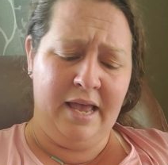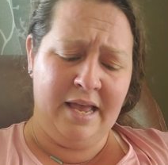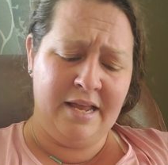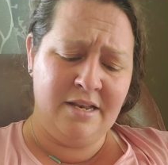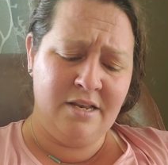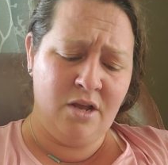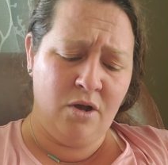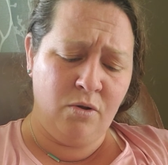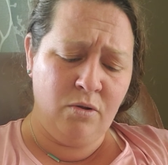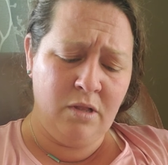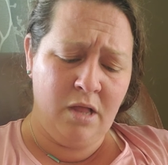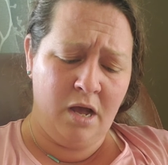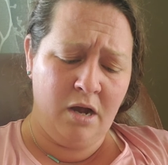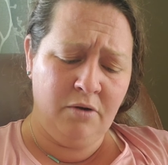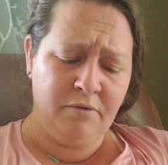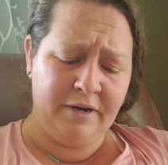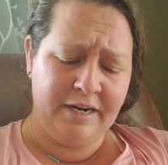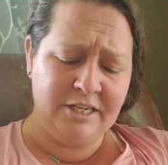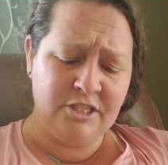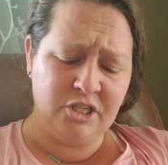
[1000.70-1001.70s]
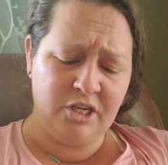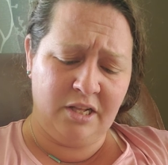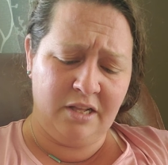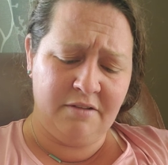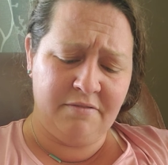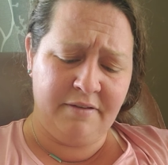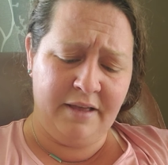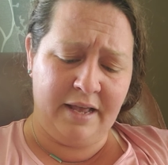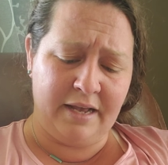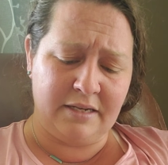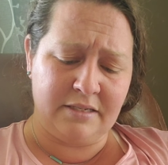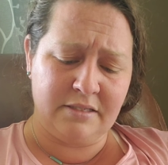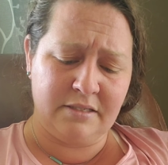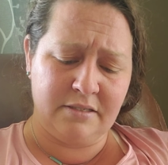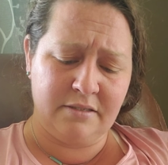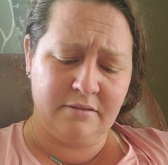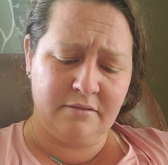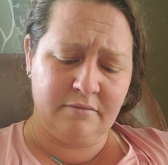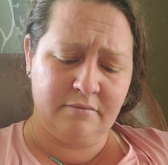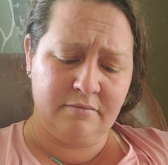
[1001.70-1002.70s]
And no long-range ill
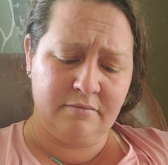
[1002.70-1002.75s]
effects.